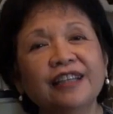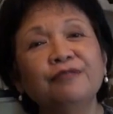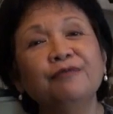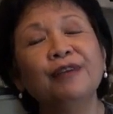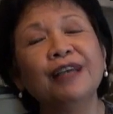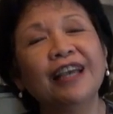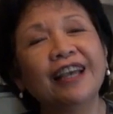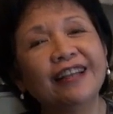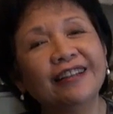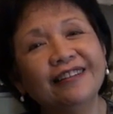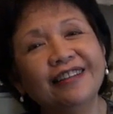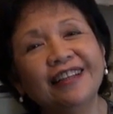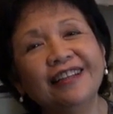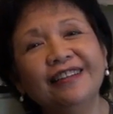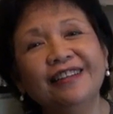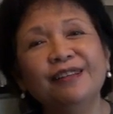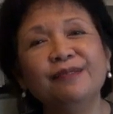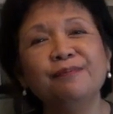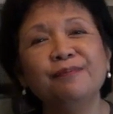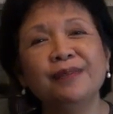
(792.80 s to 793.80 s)
then we
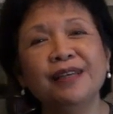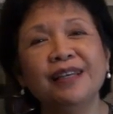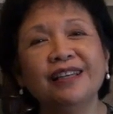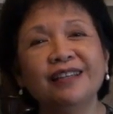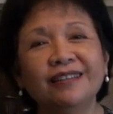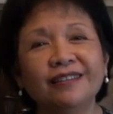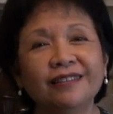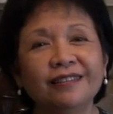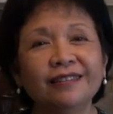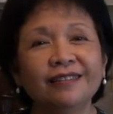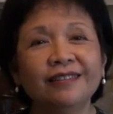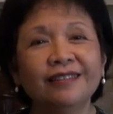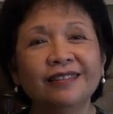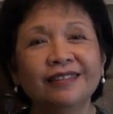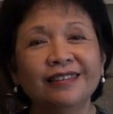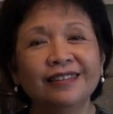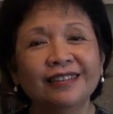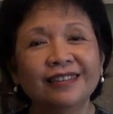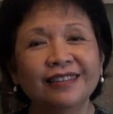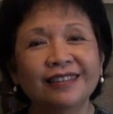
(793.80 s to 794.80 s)
ended the meal
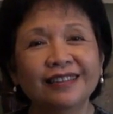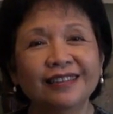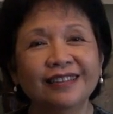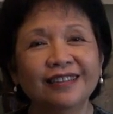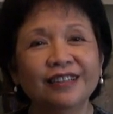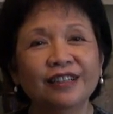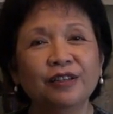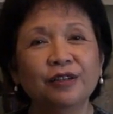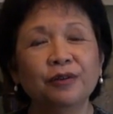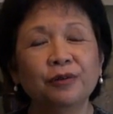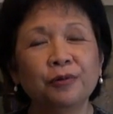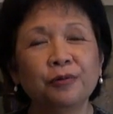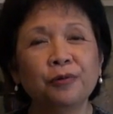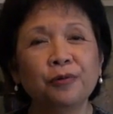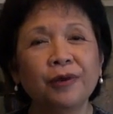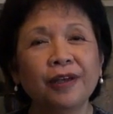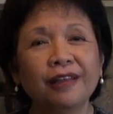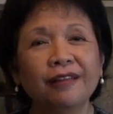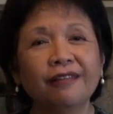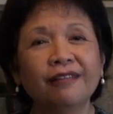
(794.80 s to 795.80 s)

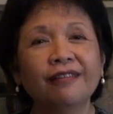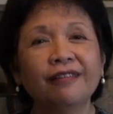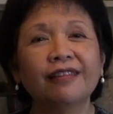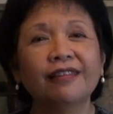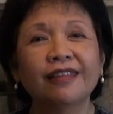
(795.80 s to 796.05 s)
with